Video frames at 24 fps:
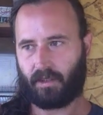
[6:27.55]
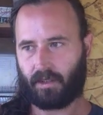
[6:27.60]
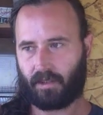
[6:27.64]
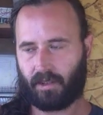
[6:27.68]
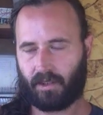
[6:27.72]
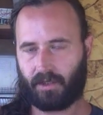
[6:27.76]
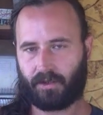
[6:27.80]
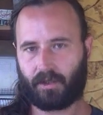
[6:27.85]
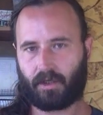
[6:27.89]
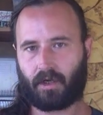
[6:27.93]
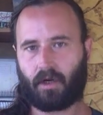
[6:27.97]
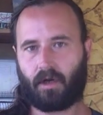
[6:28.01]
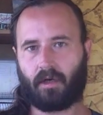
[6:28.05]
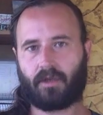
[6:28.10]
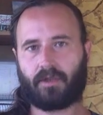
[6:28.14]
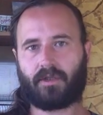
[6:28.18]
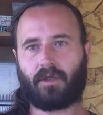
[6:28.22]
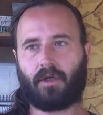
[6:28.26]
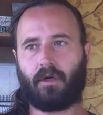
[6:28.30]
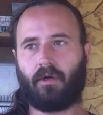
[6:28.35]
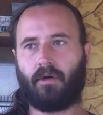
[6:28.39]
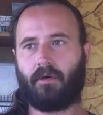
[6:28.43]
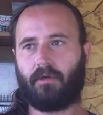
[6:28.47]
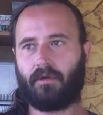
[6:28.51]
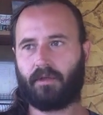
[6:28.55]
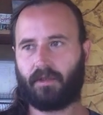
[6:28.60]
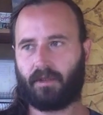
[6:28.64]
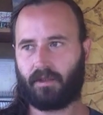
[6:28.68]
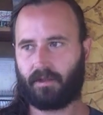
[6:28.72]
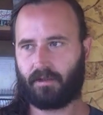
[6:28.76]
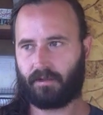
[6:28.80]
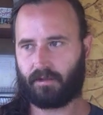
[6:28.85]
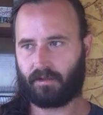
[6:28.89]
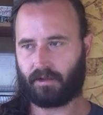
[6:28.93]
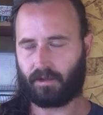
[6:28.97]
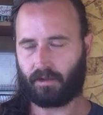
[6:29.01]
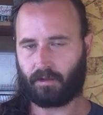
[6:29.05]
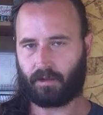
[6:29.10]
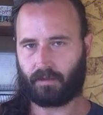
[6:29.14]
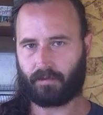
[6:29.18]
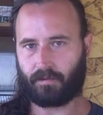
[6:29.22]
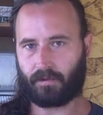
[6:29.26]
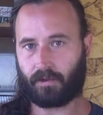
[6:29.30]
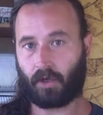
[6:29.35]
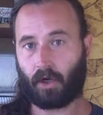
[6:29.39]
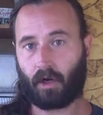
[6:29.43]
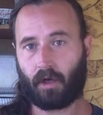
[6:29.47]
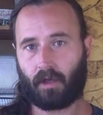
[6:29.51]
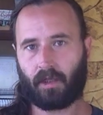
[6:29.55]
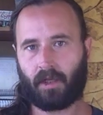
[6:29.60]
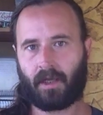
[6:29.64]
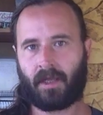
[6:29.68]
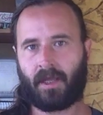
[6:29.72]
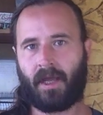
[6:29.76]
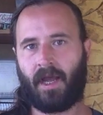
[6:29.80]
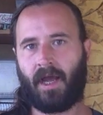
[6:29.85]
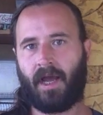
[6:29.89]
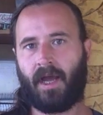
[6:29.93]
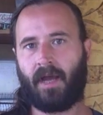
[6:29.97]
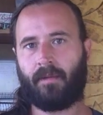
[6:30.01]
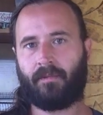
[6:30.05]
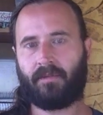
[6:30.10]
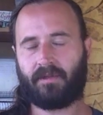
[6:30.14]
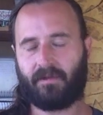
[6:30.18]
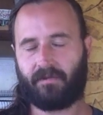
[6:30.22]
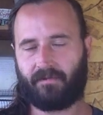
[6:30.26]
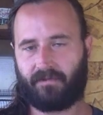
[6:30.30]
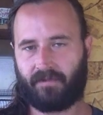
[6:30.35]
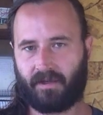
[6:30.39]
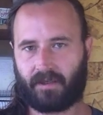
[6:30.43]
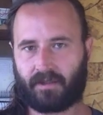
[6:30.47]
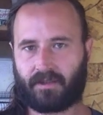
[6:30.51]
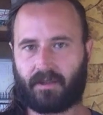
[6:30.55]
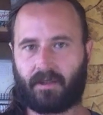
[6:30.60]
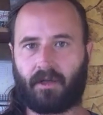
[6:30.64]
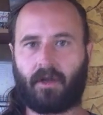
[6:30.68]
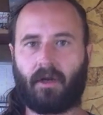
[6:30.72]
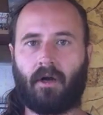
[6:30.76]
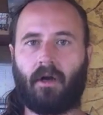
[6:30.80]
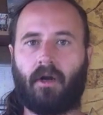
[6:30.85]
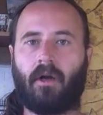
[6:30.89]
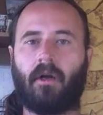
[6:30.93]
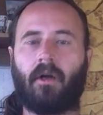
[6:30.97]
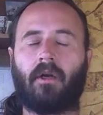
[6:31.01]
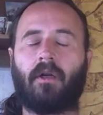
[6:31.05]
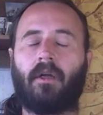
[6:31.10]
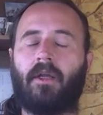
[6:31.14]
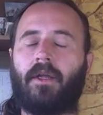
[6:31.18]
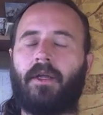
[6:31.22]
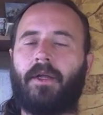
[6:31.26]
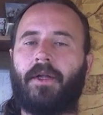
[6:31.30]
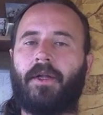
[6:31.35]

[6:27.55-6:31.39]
get the car towed, to call a cab, to fix the car,